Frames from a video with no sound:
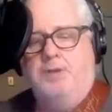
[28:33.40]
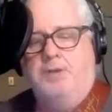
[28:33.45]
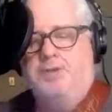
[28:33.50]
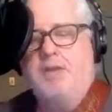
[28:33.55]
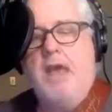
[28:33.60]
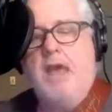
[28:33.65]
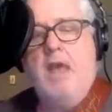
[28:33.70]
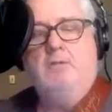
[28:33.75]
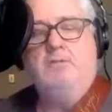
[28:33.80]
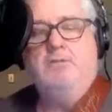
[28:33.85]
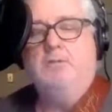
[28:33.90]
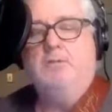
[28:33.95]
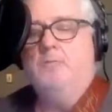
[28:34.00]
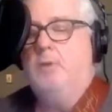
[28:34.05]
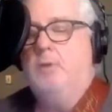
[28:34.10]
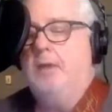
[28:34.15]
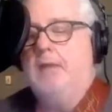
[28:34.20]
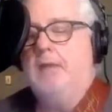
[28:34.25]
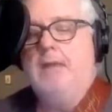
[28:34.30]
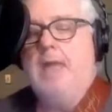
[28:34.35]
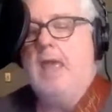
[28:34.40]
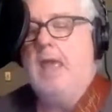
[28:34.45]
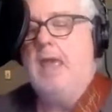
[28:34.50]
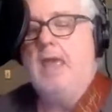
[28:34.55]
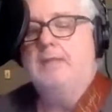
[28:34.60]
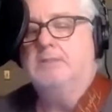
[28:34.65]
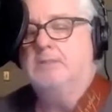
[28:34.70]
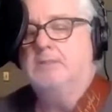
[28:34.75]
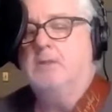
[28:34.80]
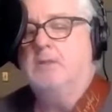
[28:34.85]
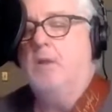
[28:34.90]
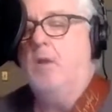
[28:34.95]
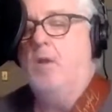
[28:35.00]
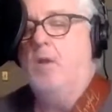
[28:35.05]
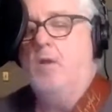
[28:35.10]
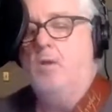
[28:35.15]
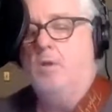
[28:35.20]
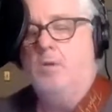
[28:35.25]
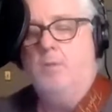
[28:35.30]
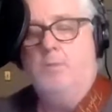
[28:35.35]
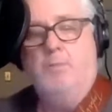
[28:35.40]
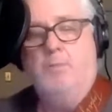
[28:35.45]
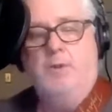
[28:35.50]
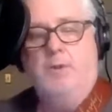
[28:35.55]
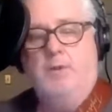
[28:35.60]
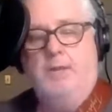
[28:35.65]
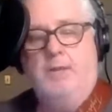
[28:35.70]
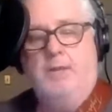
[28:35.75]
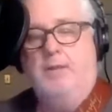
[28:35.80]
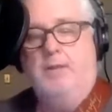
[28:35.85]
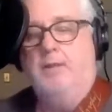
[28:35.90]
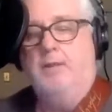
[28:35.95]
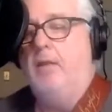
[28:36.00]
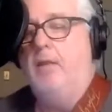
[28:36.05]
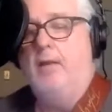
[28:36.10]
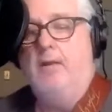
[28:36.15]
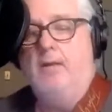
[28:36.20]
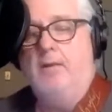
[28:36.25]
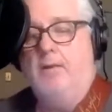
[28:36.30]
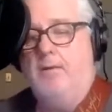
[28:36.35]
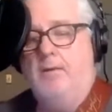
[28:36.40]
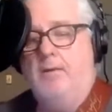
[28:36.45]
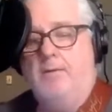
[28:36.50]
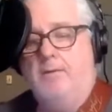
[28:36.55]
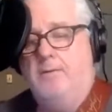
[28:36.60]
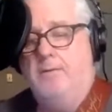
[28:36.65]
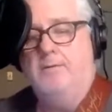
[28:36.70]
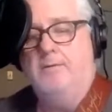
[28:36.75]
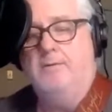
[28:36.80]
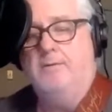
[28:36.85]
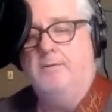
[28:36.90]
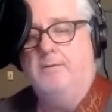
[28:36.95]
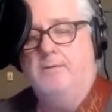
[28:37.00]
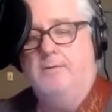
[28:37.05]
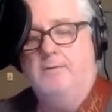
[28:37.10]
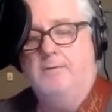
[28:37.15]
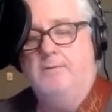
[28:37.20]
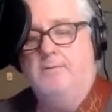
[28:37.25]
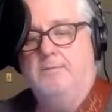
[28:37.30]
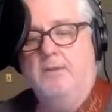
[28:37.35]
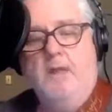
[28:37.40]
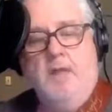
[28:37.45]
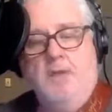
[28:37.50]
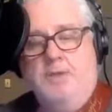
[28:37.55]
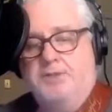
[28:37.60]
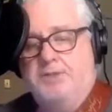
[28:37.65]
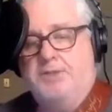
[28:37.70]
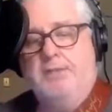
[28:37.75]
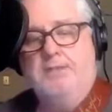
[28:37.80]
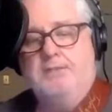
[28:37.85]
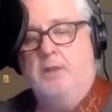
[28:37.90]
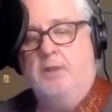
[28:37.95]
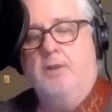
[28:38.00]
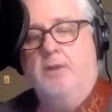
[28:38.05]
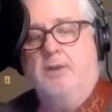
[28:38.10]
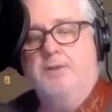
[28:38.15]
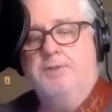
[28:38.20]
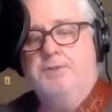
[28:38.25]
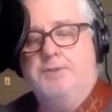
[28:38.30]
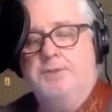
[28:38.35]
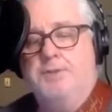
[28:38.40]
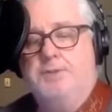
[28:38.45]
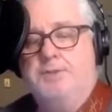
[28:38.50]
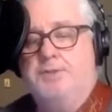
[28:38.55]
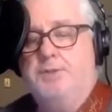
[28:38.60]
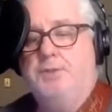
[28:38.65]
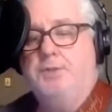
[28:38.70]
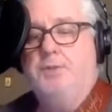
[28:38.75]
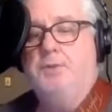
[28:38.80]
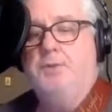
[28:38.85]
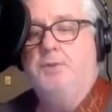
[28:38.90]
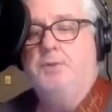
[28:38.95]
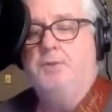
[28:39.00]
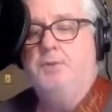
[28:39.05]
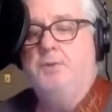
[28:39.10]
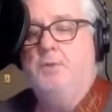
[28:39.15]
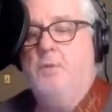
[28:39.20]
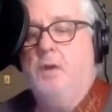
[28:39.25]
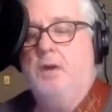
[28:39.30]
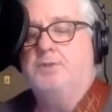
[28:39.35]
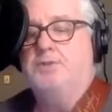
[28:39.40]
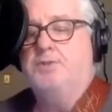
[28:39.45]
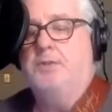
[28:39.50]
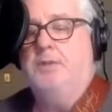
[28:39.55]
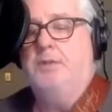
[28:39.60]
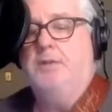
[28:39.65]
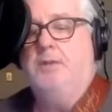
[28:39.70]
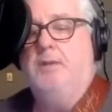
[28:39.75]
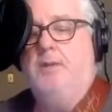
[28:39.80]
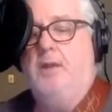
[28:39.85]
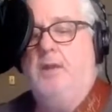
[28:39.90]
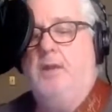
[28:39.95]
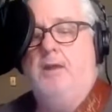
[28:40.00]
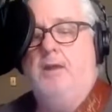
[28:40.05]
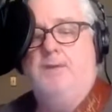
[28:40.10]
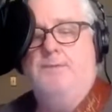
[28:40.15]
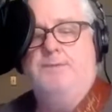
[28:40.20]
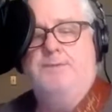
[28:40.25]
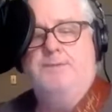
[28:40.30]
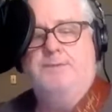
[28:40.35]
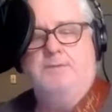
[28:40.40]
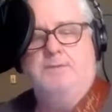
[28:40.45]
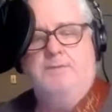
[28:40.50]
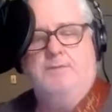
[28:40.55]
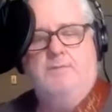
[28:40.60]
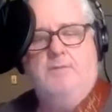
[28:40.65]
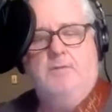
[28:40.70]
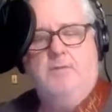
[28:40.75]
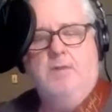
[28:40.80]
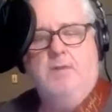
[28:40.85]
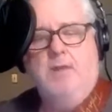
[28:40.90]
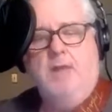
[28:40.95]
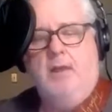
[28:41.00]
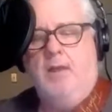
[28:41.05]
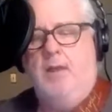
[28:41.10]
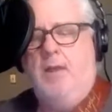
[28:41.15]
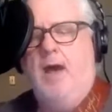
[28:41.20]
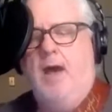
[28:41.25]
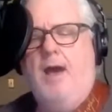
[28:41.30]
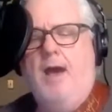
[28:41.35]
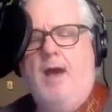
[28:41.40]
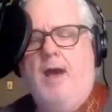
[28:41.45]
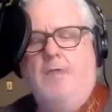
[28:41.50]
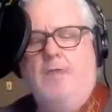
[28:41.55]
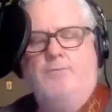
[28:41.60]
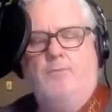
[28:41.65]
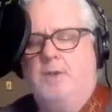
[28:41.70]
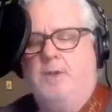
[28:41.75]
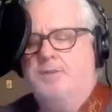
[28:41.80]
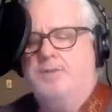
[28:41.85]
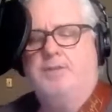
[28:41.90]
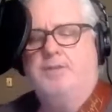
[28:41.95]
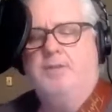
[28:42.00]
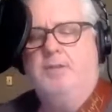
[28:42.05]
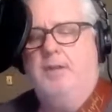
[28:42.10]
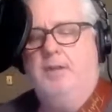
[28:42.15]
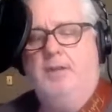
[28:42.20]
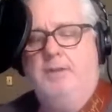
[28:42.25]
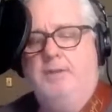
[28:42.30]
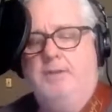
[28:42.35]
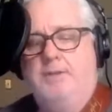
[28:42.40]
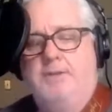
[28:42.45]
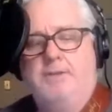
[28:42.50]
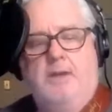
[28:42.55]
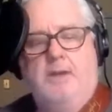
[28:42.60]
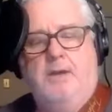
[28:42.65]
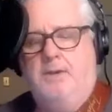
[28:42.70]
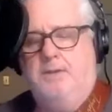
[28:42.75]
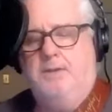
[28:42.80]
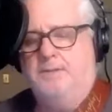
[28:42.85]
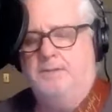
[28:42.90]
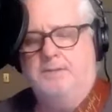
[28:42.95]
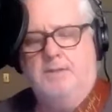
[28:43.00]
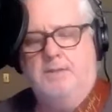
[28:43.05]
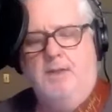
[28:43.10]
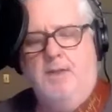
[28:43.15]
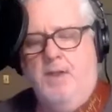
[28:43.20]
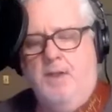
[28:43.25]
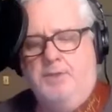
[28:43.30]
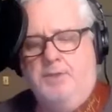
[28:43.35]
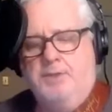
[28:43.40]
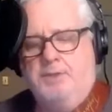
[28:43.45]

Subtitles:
rough, sheltering a slow burning love. She's learned to do what she loves, love what she does.